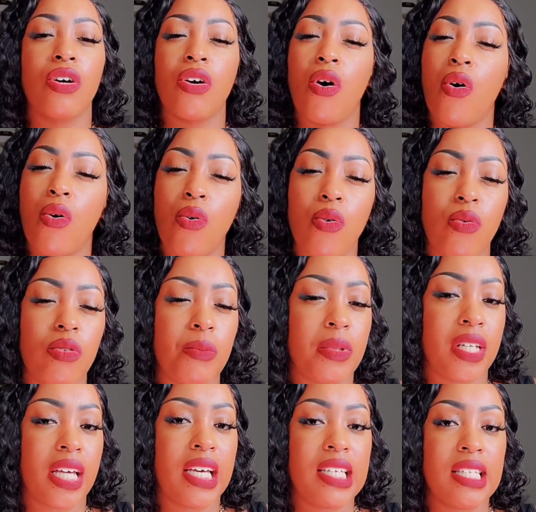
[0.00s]
cold
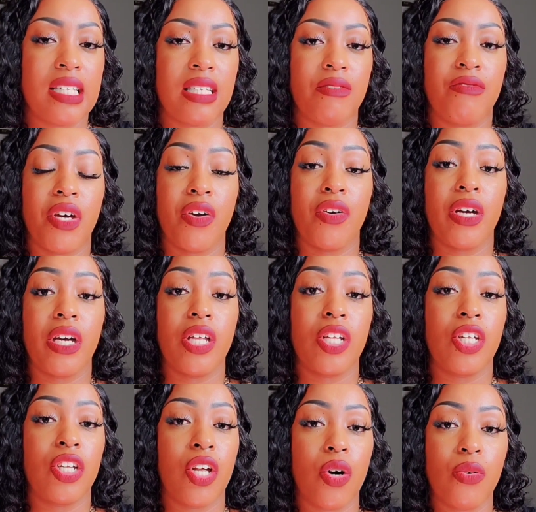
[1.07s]
place. Is a very
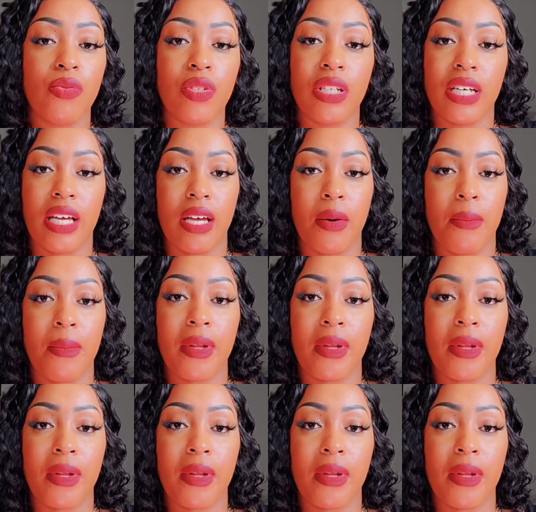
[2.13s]
lonely